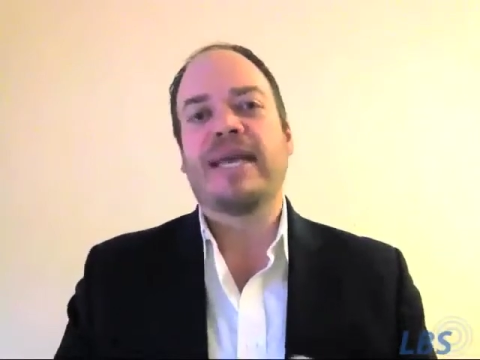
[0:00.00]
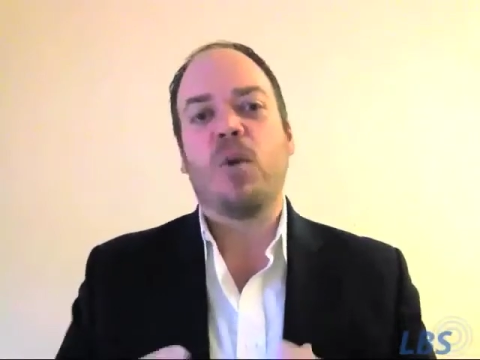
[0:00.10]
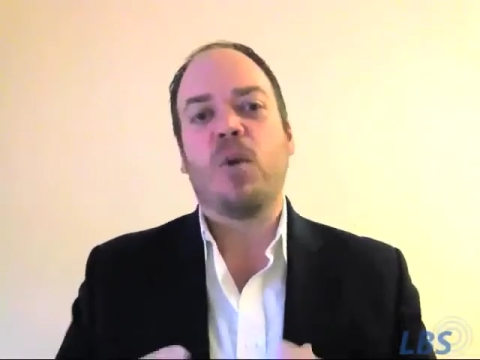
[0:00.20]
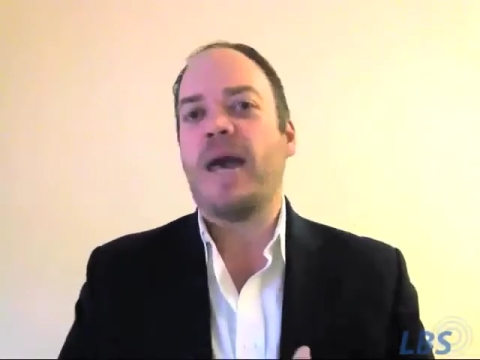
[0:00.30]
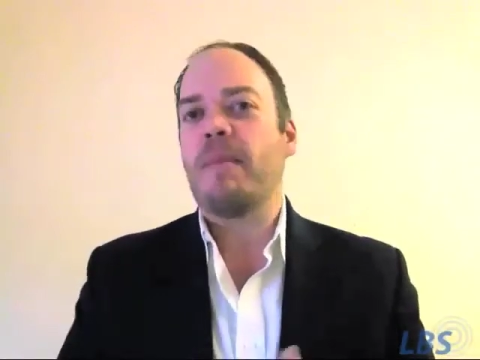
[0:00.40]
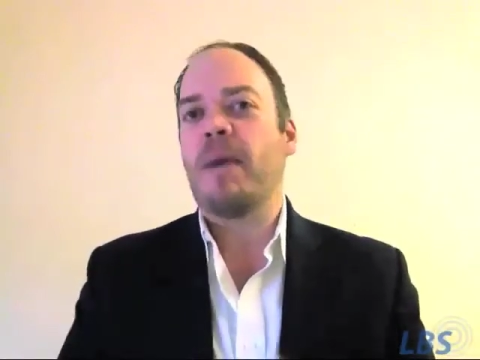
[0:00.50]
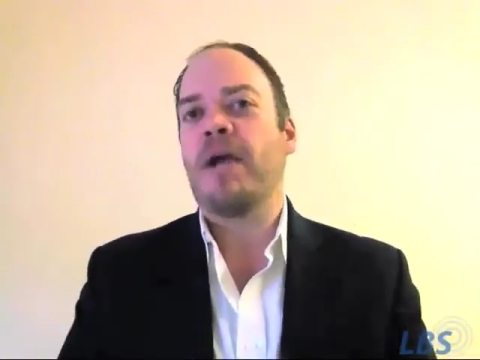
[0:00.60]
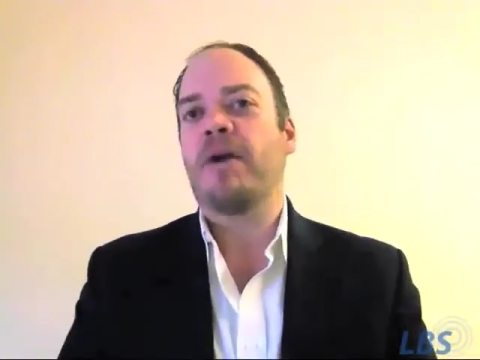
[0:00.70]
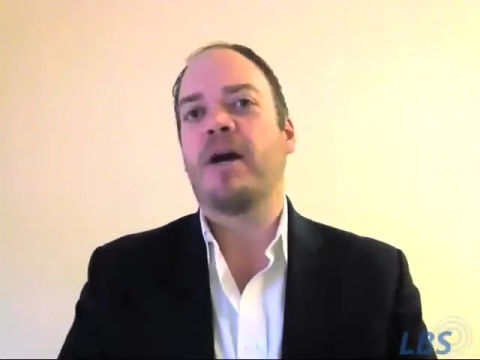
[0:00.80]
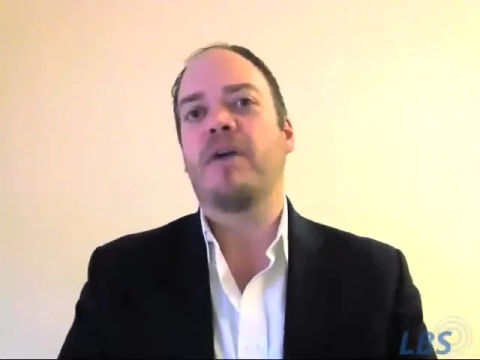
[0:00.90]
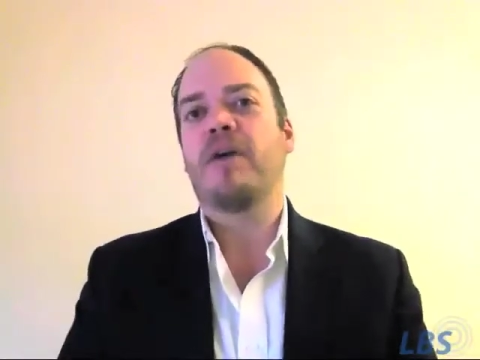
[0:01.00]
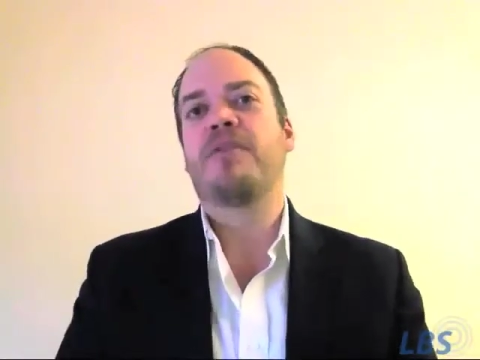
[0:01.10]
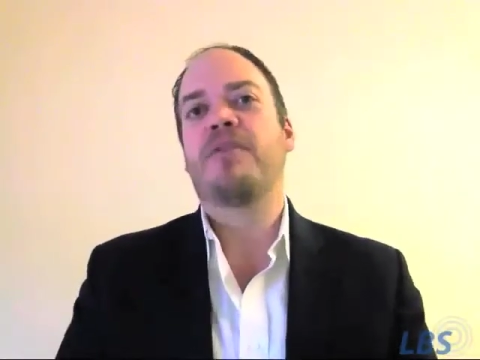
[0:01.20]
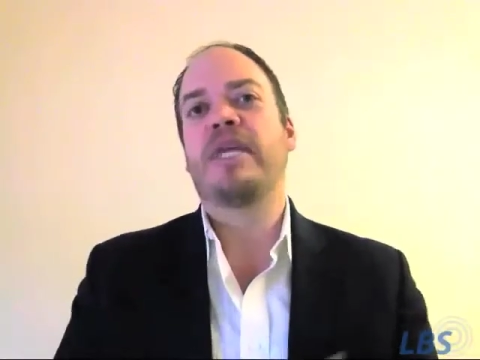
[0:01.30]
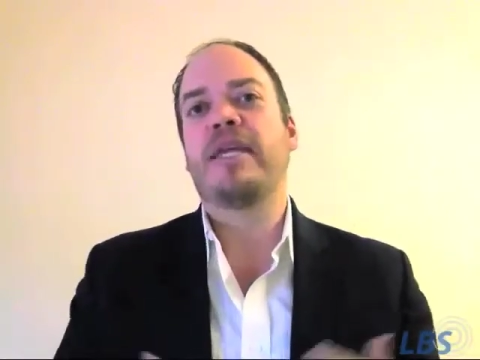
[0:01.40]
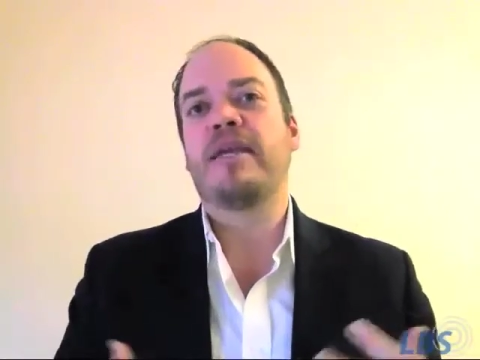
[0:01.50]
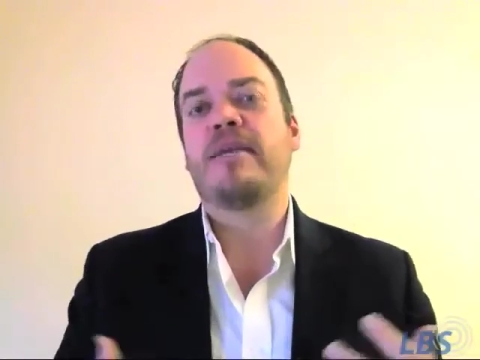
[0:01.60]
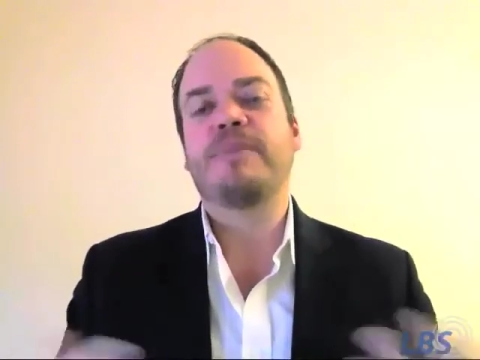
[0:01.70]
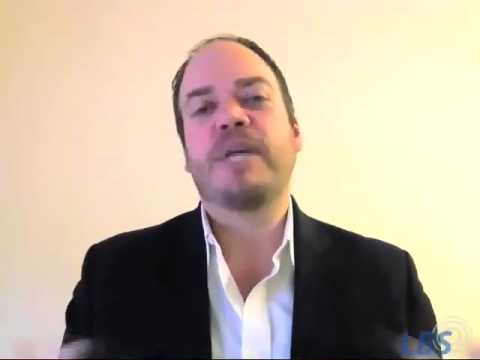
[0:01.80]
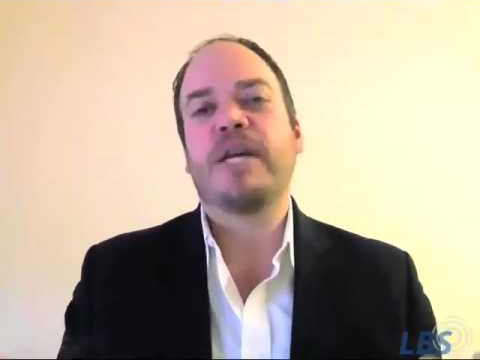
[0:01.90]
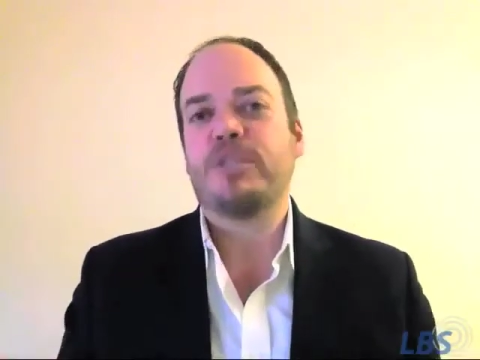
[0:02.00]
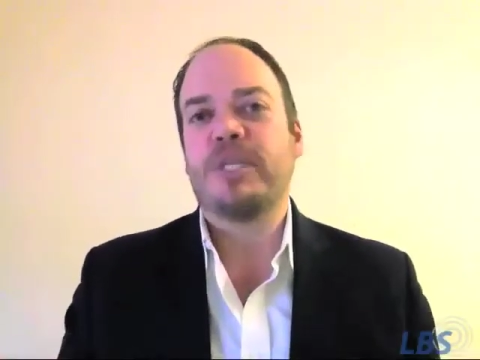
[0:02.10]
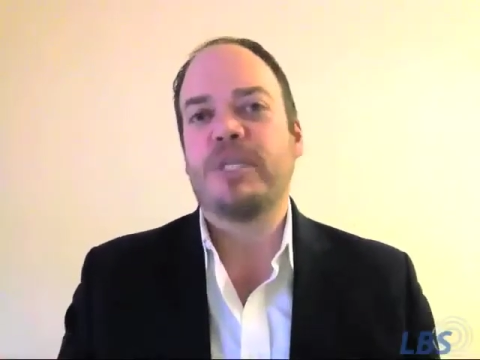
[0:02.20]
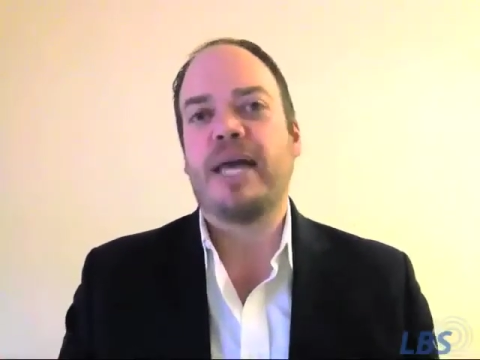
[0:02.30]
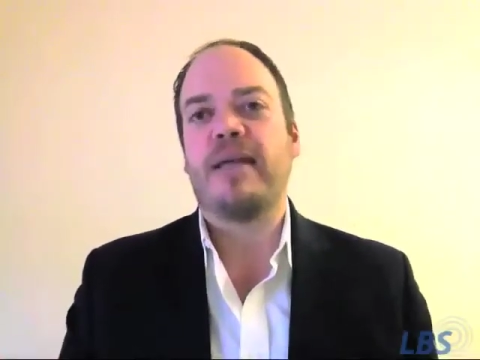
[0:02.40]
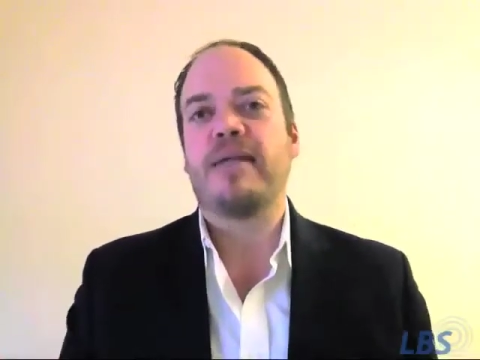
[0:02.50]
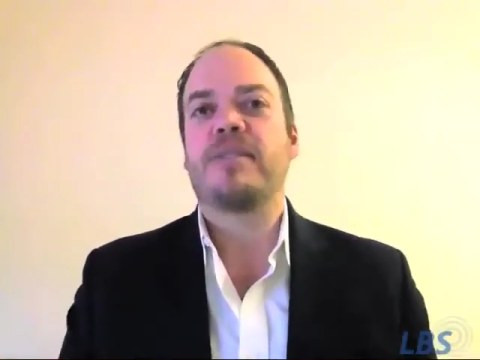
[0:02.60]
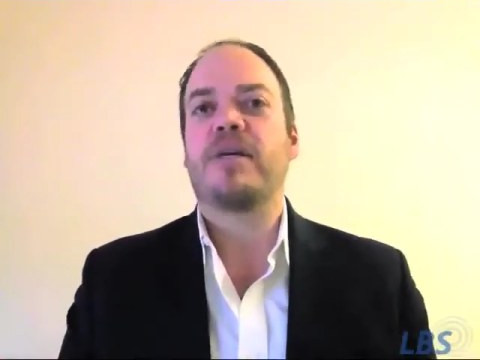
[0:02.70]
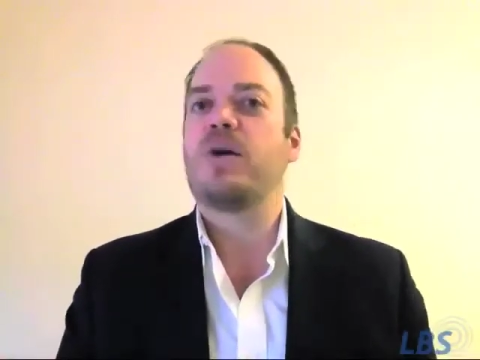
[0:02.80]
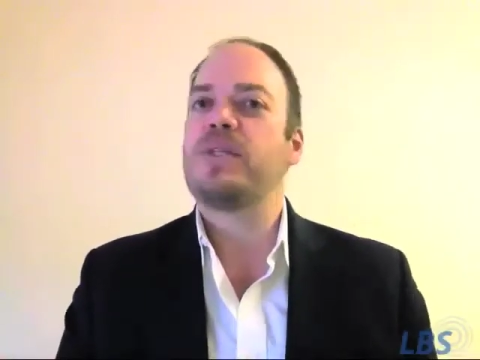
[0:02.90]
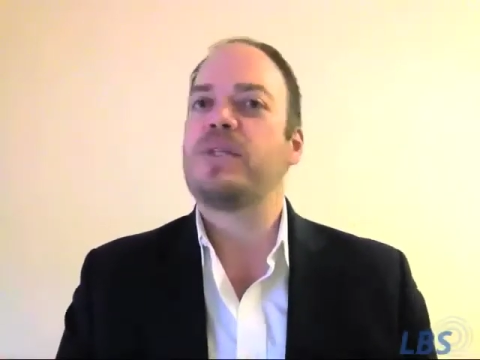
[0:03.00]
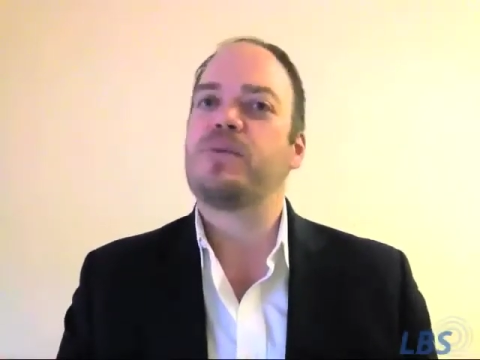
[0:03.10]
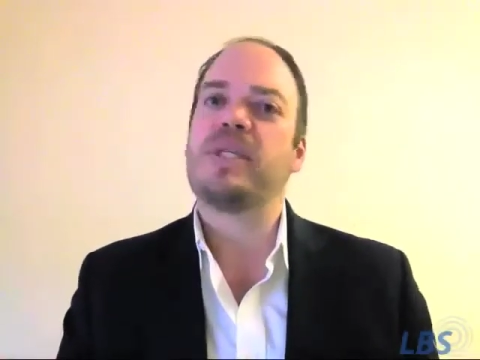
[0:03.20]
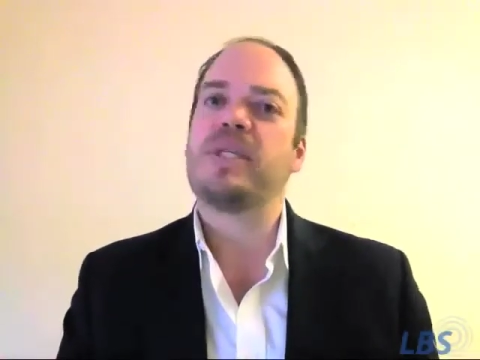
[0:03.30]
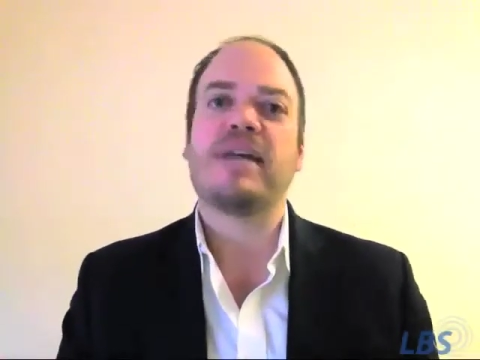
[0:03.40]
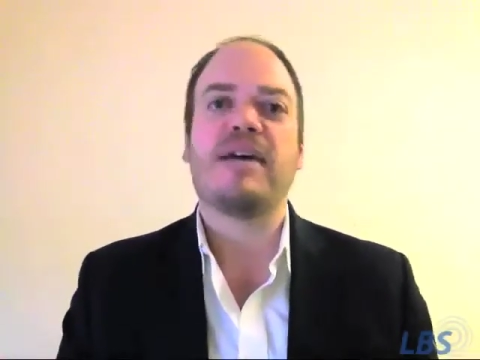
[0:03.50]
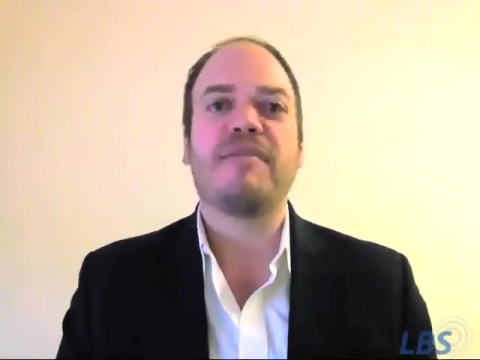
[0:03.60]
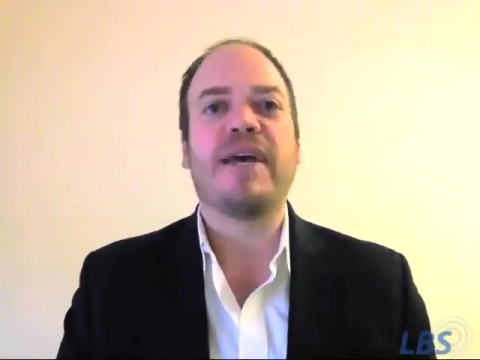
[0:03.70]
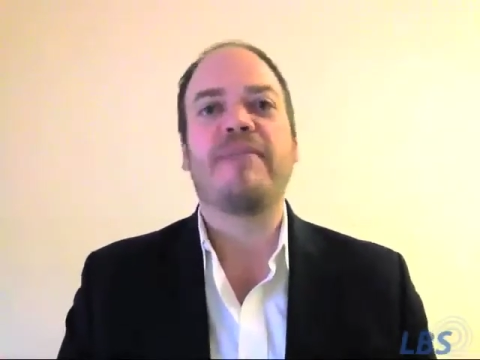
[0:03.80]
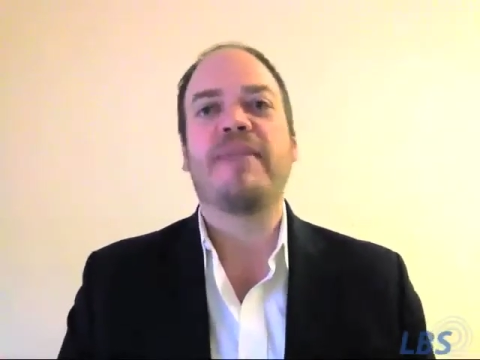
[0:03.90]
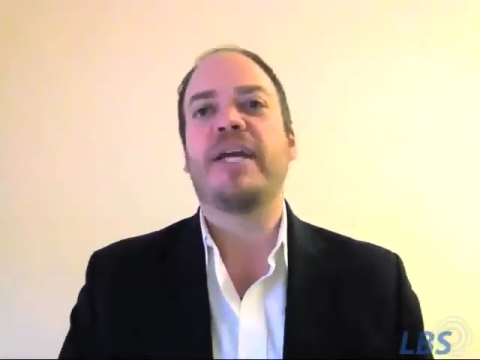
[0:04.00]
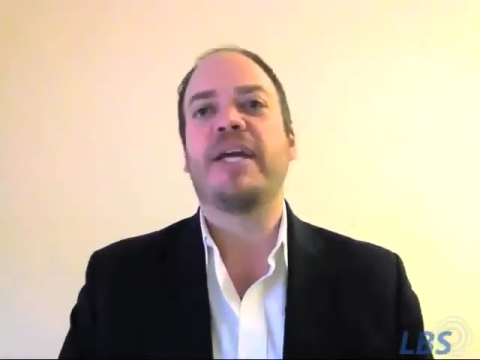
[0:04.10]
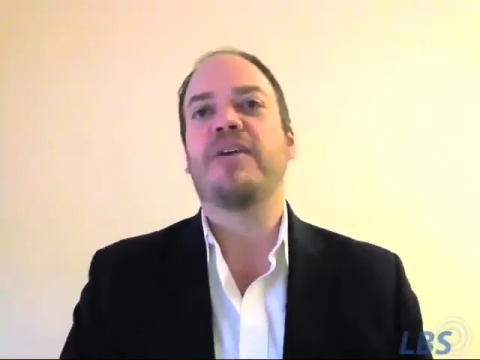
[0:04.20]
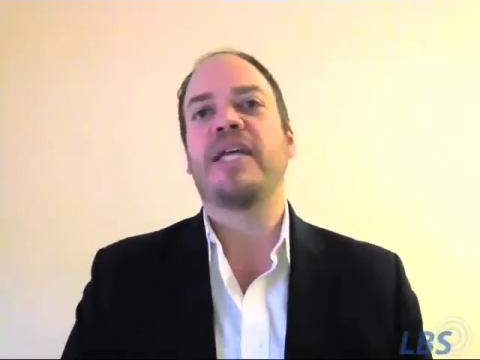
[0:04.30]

quagmire of the customer telling us, oh, it's really tough out there